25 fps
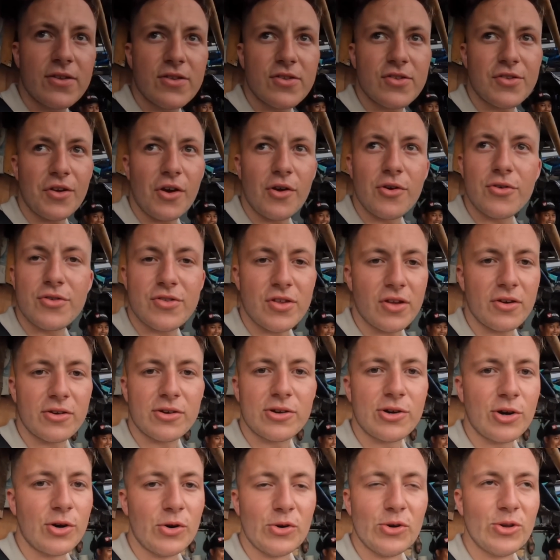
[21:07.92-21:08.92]
So, so
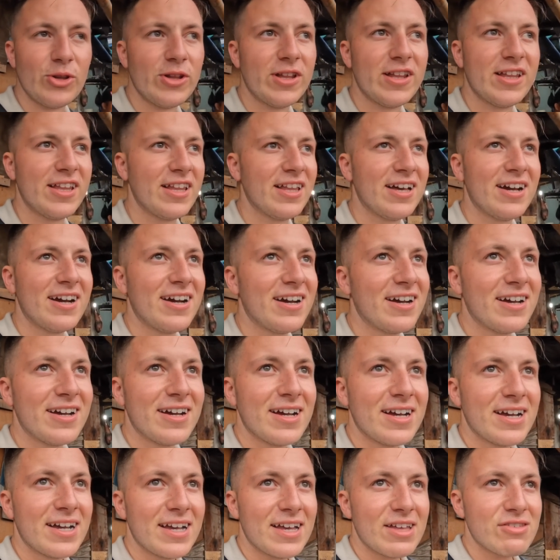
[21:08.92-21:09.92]
cool.
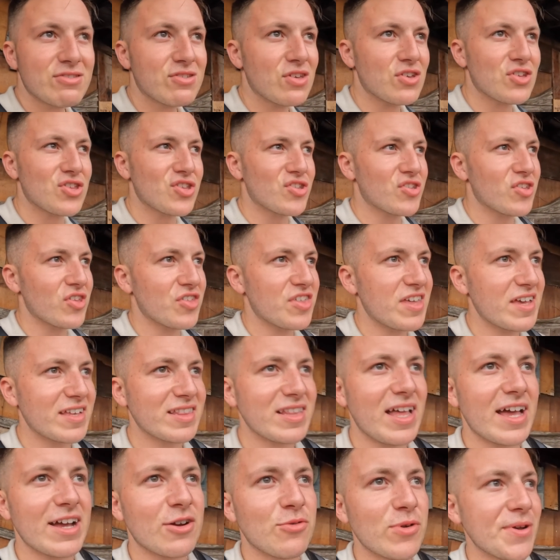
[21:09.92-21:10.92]
So just to think,
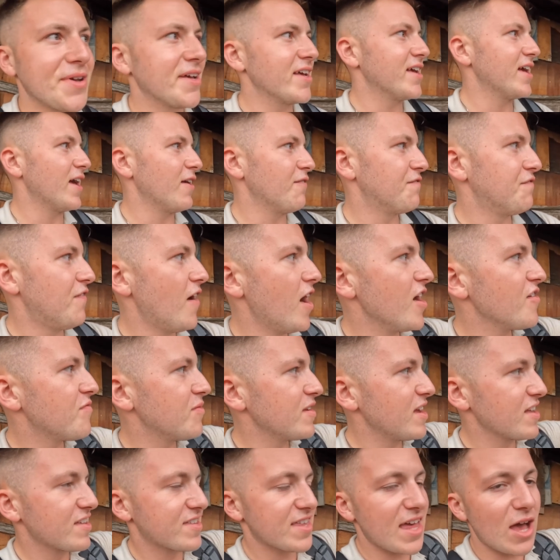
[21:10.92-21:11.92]
like, we 5
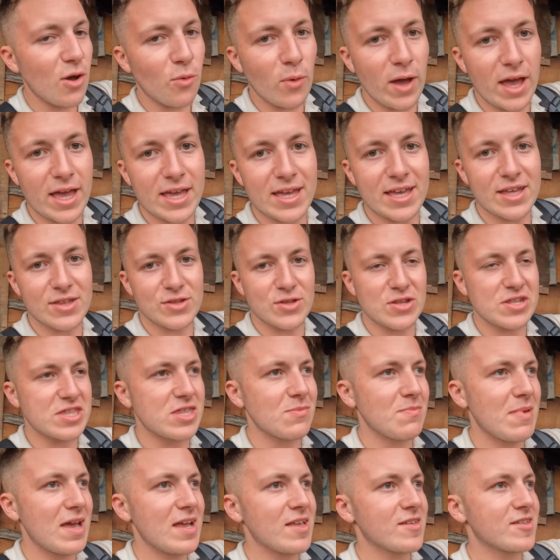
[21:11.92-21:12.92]
minutes that way, it's just
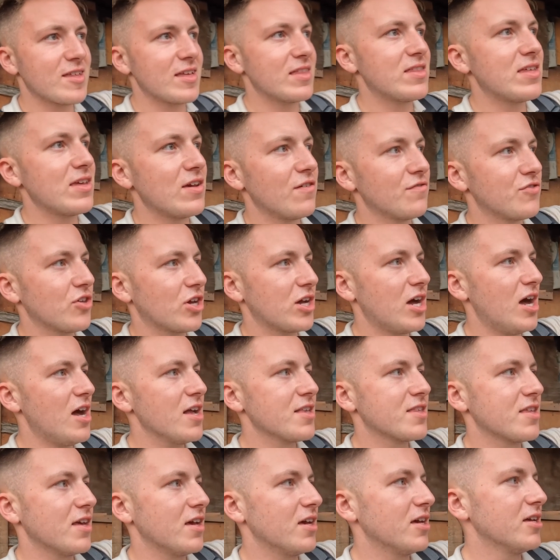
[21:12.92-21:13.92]
the main city of
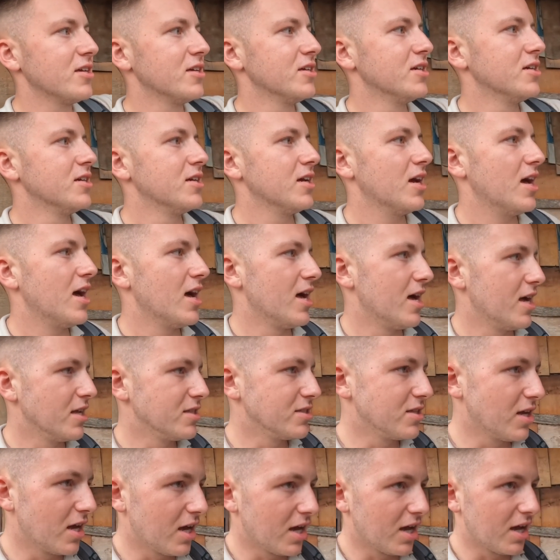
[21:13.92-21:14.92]
Jakarta.
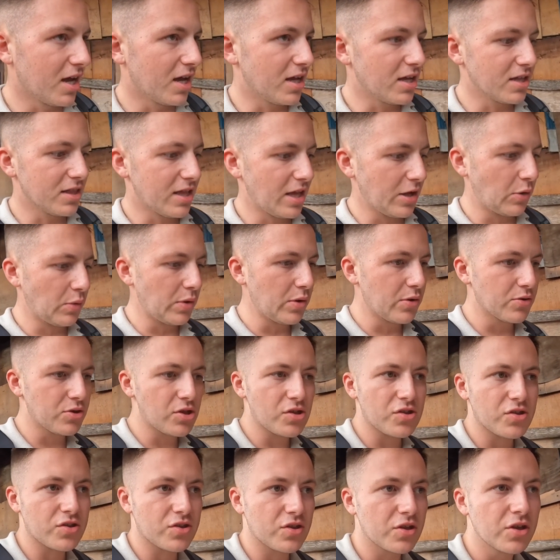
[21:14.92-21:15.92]
And, like, we were
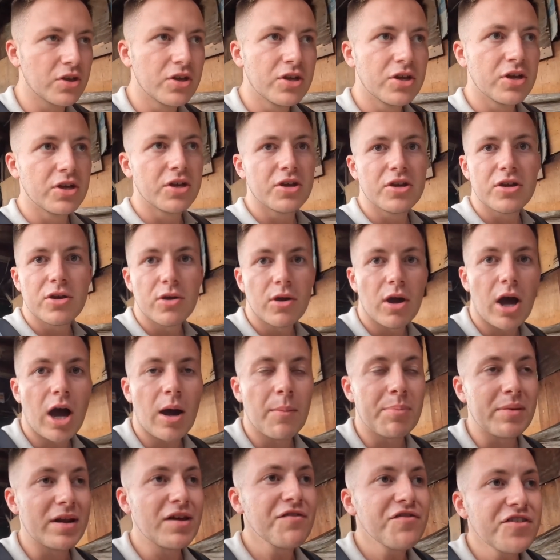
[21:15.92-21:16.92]
just
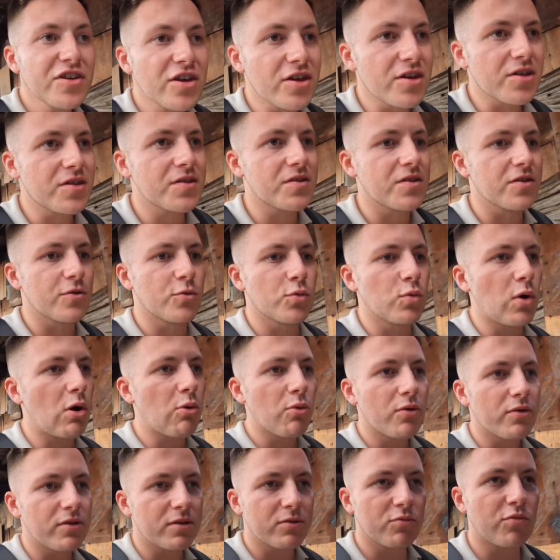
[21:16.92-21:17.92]
oblivious to
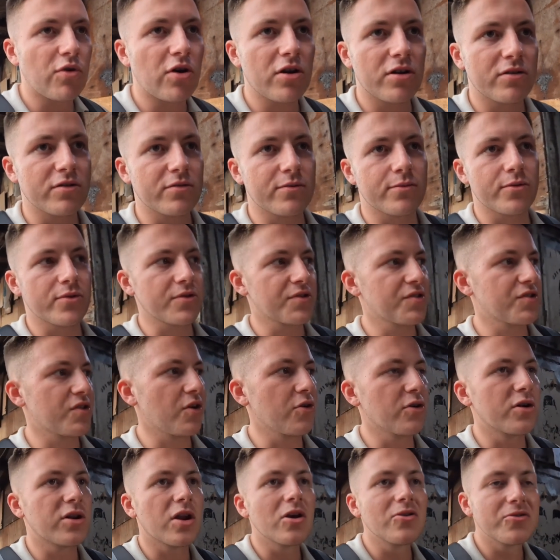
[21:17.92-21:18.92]
what was
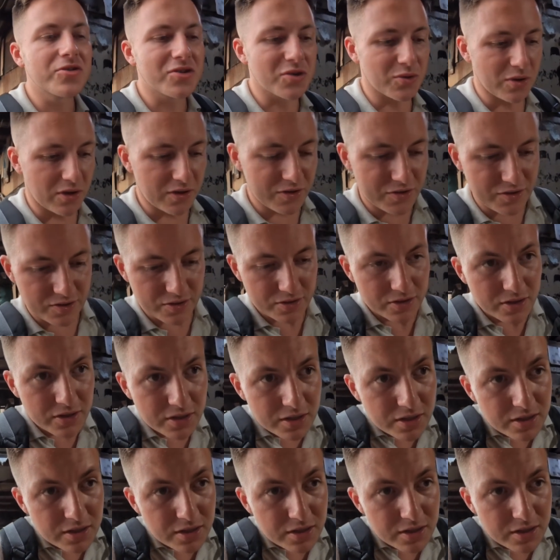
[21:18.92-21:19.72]
so close to us.